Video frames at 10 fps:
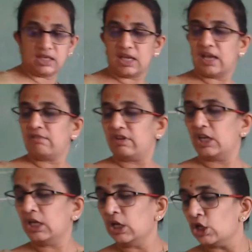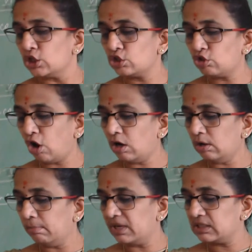they have very
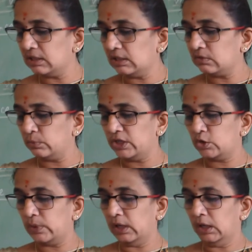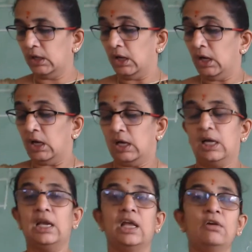strong muscles which will
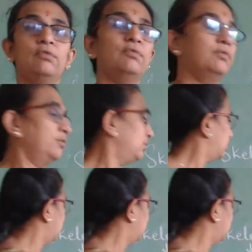allow.